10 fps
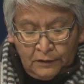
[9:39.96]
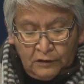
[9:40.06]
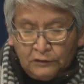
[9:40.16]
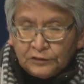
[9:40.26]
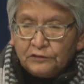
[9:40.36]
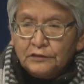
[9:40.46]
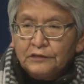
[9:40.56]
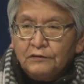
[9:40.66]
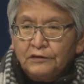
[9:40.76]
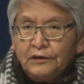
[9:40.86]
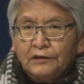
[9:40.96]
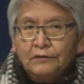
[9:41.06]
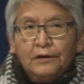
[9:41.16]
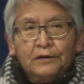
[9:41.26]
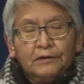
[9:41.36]
cultures
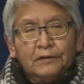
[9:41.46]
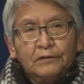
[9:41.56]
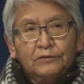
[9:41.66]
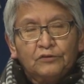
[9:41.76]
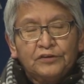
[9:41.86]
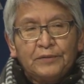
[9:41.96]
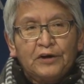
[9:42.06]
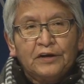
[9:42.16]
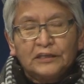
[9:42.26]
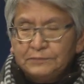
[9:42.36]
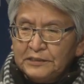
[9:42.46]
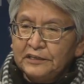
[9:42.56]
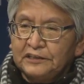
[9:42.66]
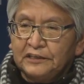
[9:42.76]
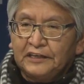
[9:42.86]
in North America,
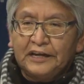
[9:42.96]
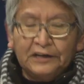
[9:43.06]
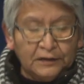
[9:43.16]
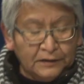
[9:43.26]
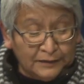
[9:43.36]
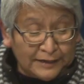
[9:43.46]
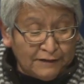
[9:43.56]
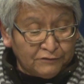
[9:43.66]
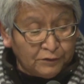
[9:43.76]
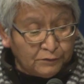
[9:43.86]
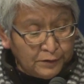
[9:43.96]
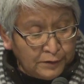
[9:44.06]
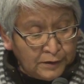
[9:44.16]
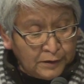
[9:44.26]
especially Diné, Navajo,